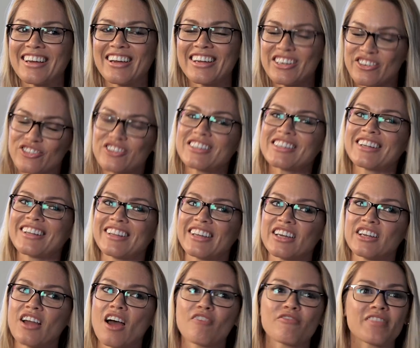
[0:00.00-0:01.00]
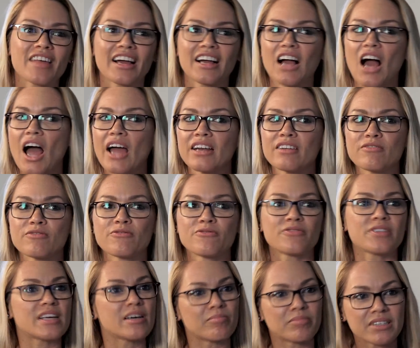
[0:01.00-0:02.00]
interestingly enough, that kind of
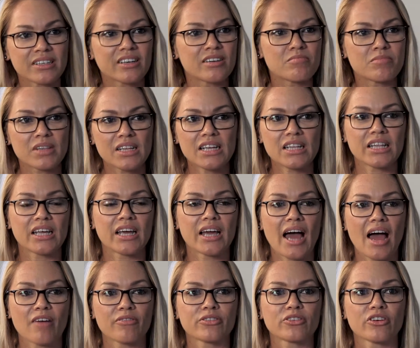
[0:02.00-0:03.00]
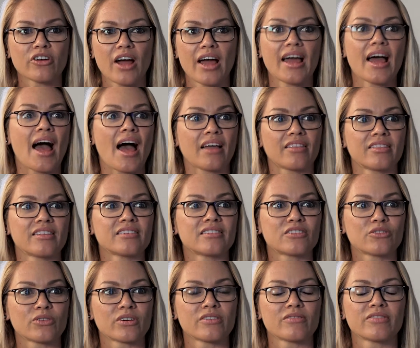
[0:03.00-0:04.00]
flipped completely after I had this
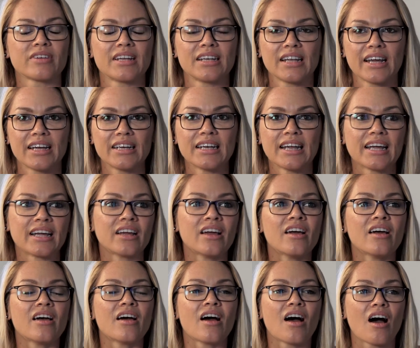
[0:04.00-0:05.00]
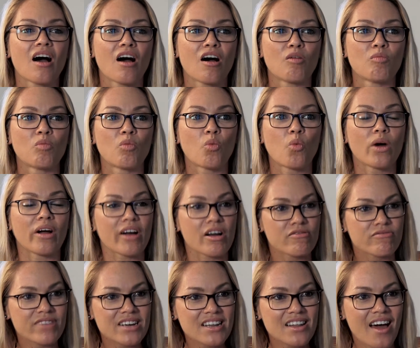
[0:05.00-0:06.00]
sort of enlightening, where
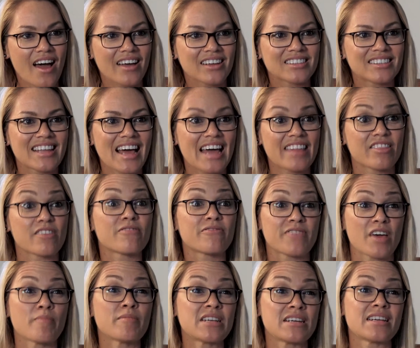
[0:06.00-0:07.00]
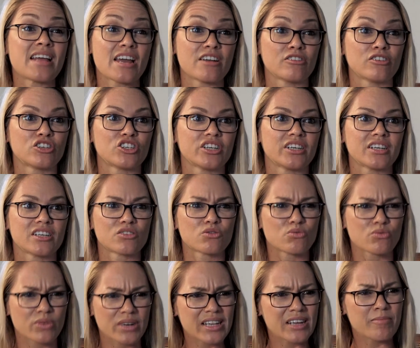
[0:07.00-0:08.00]
I realized that the feminine energy is
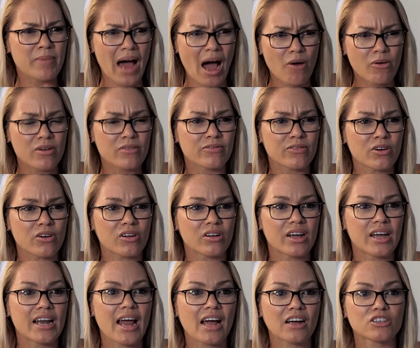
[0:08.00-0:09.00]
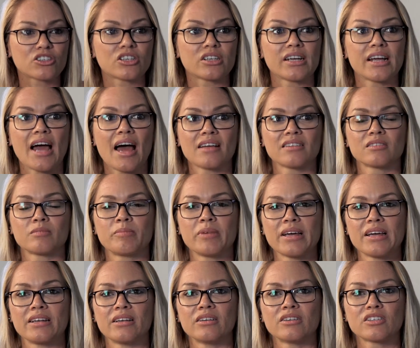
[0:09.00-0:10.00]
really powerful and actually has
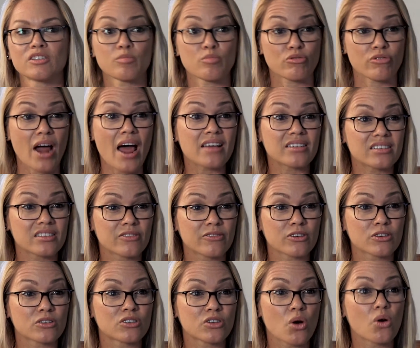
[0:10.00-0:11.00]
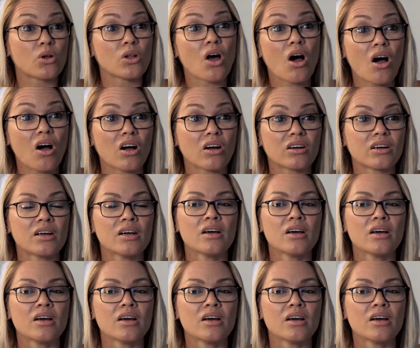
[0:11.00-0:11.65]
been suppressed for so long,